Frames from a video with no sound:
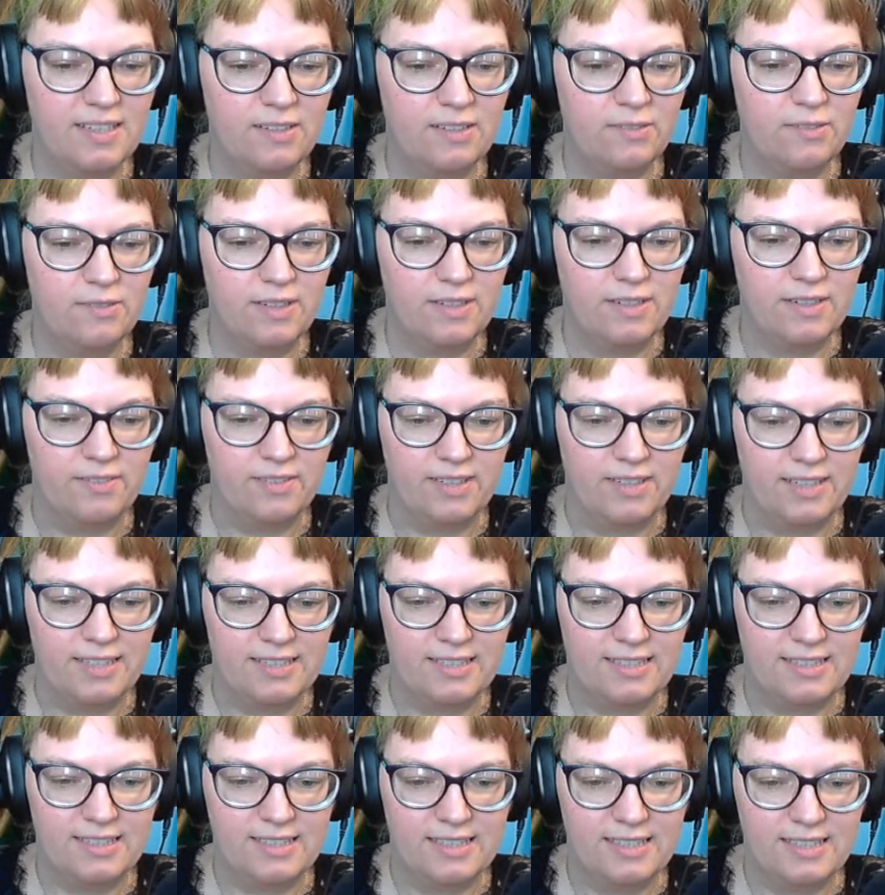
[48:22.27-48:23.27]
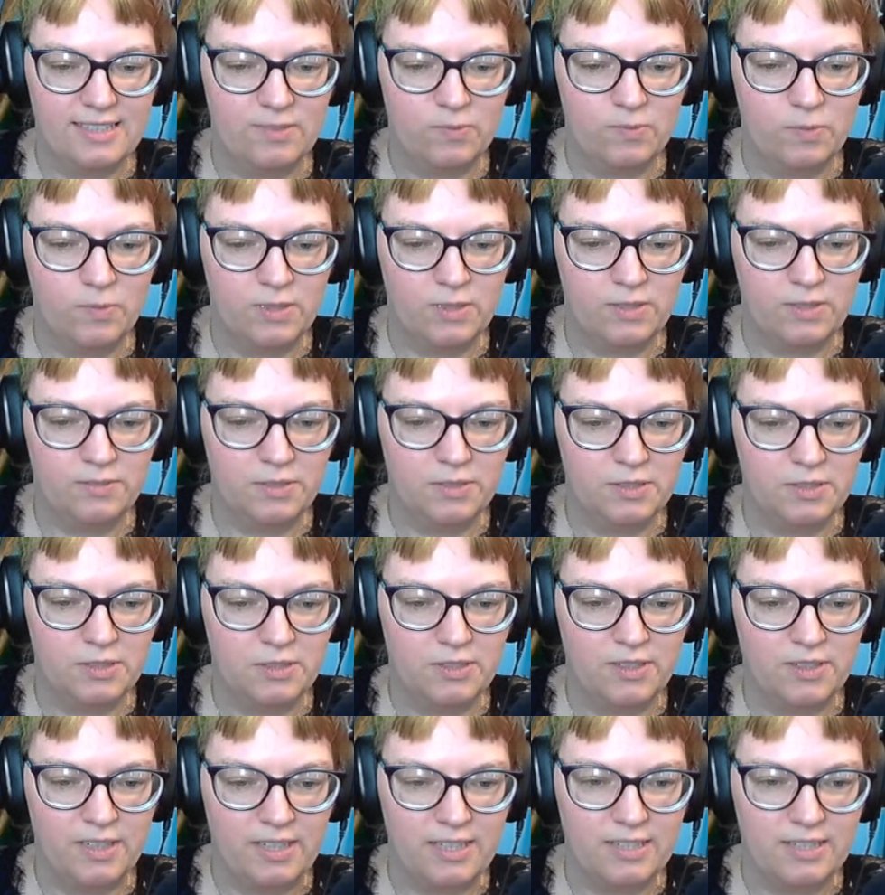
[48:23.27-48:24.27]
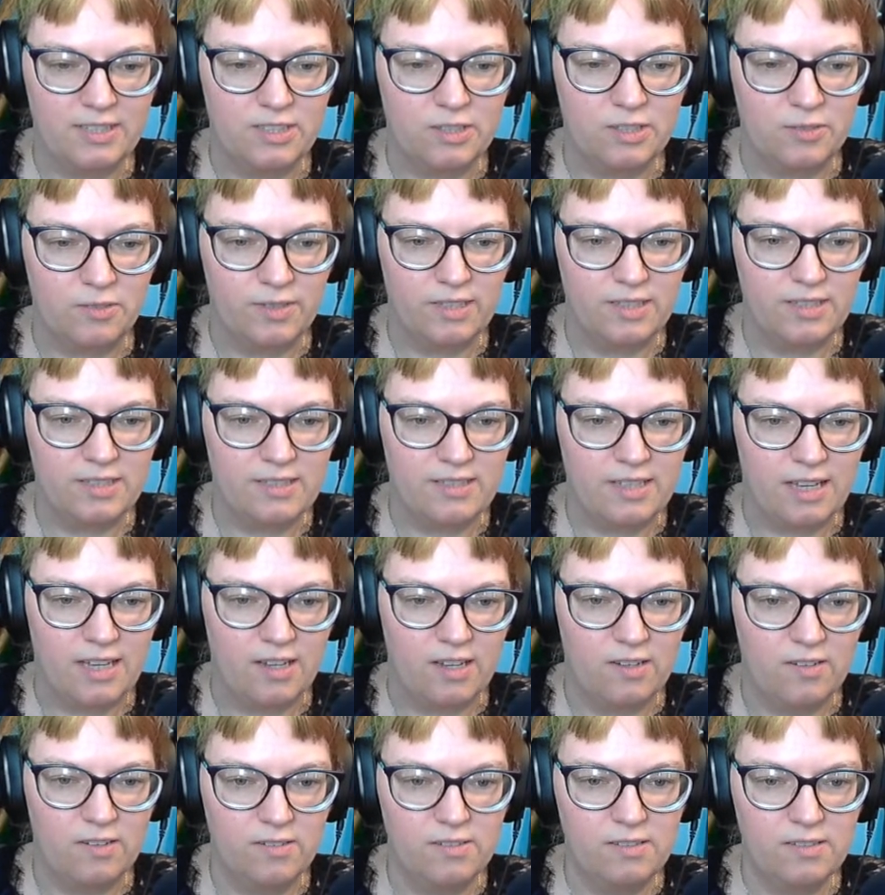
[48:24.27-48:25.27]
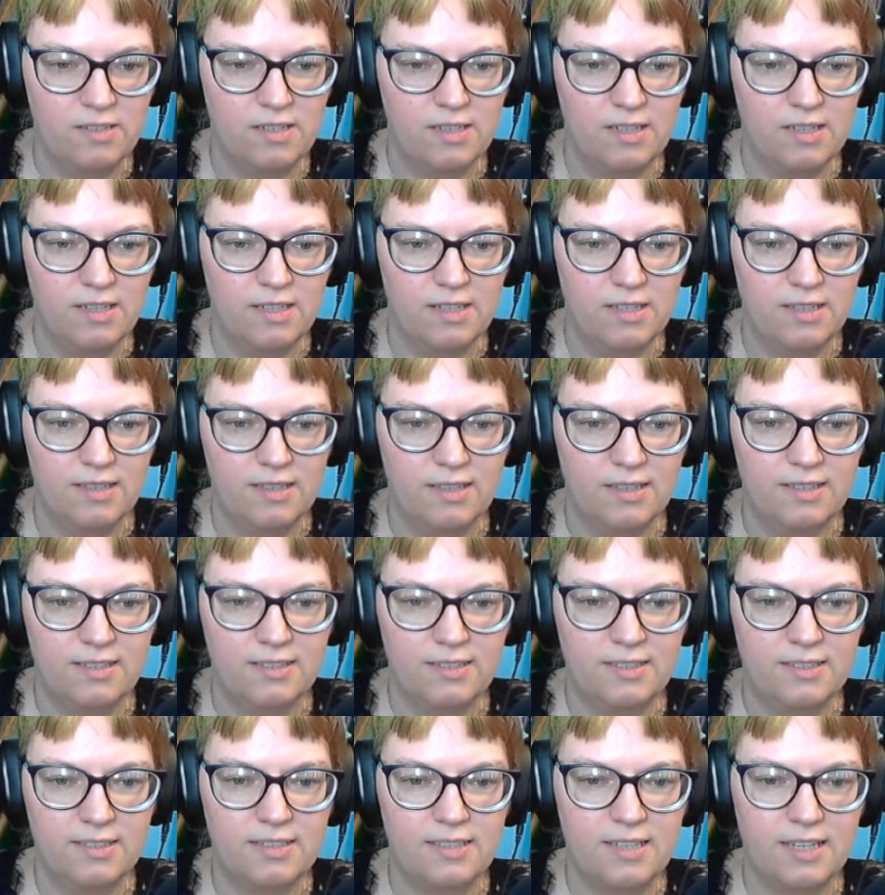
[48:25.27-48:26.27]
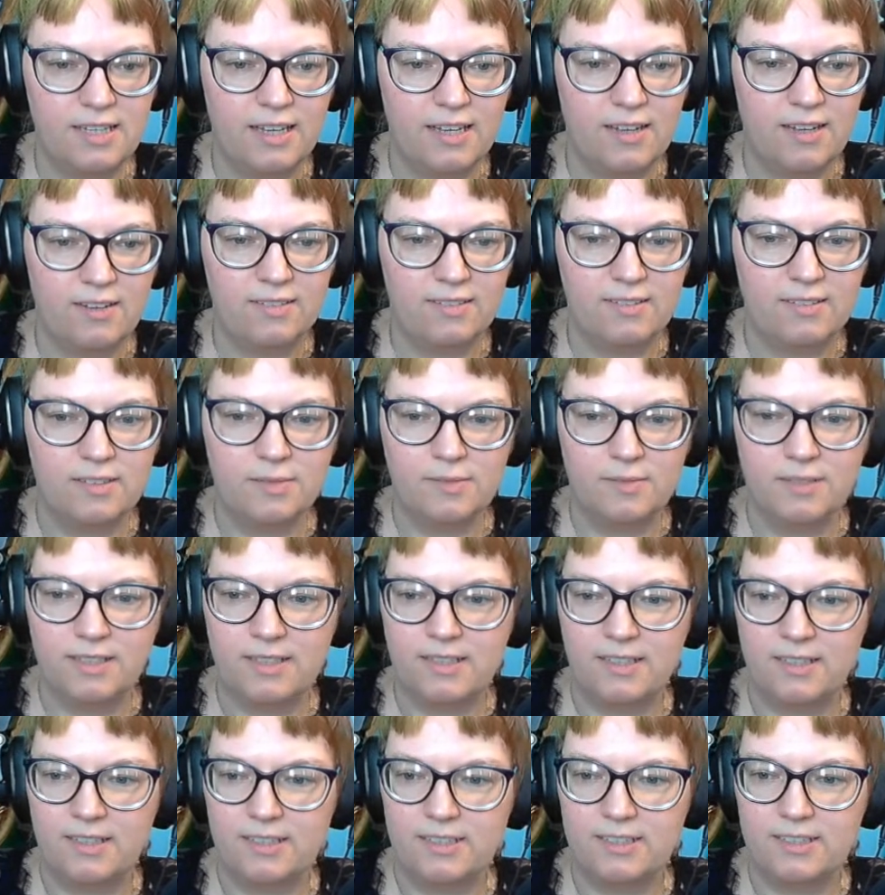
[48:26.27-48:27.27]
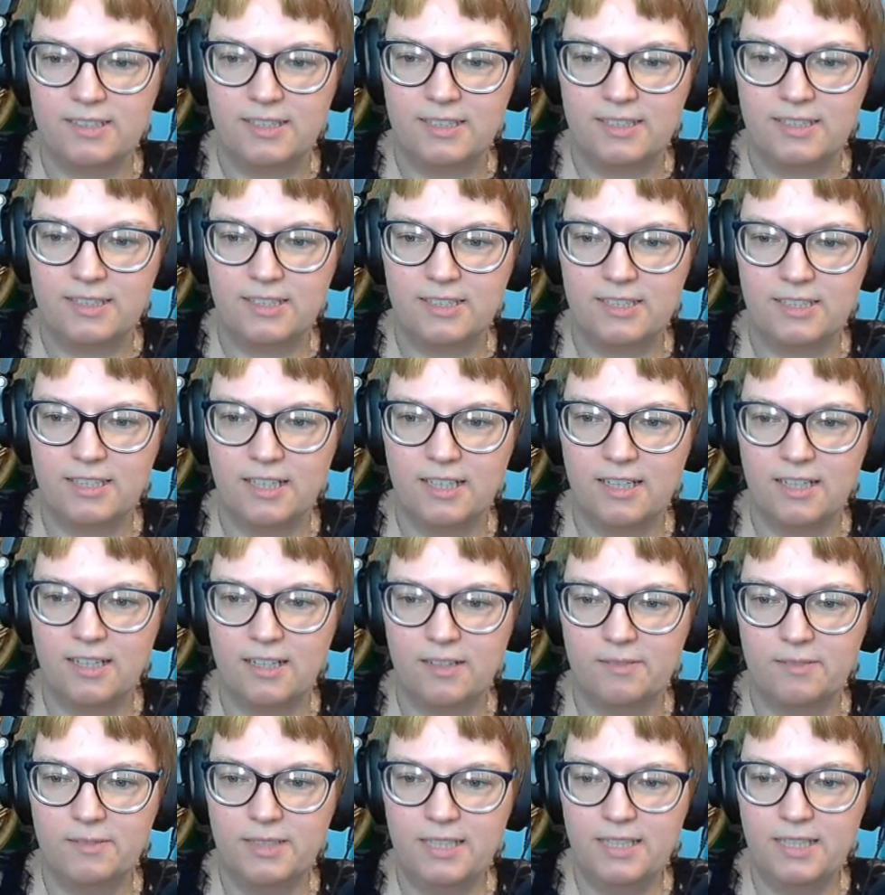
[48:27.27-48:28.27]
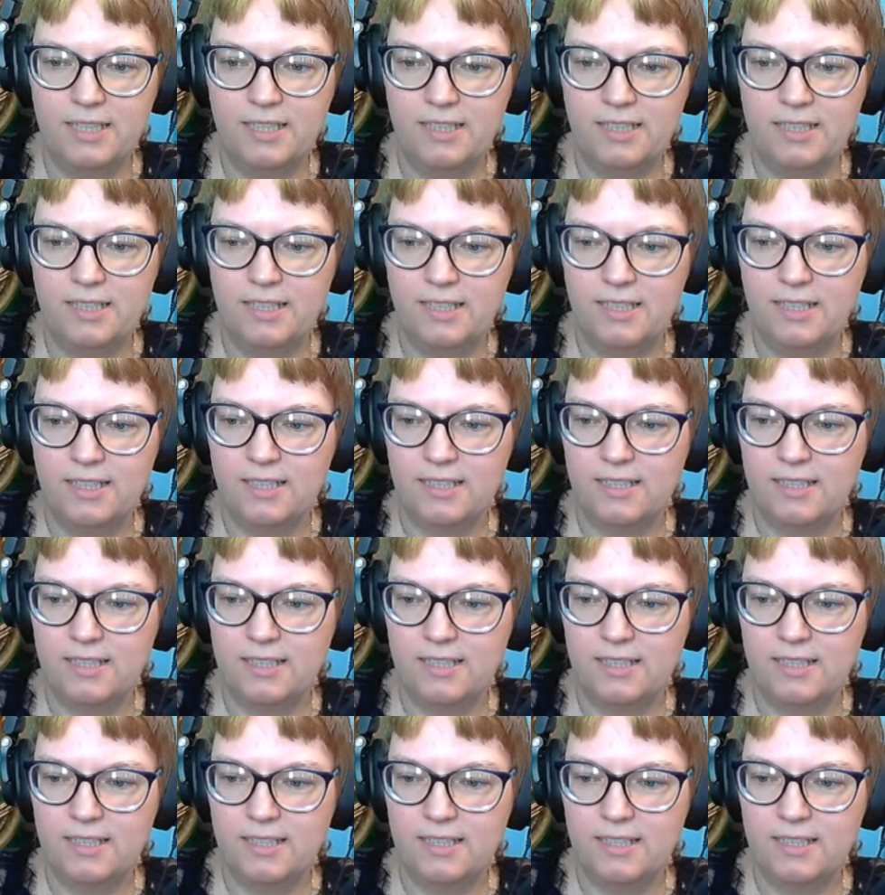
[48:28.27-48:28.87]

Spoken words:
whatever it is, this wonderful stringed instrument sound. Let's just take out a little bit of the harshness, shall we?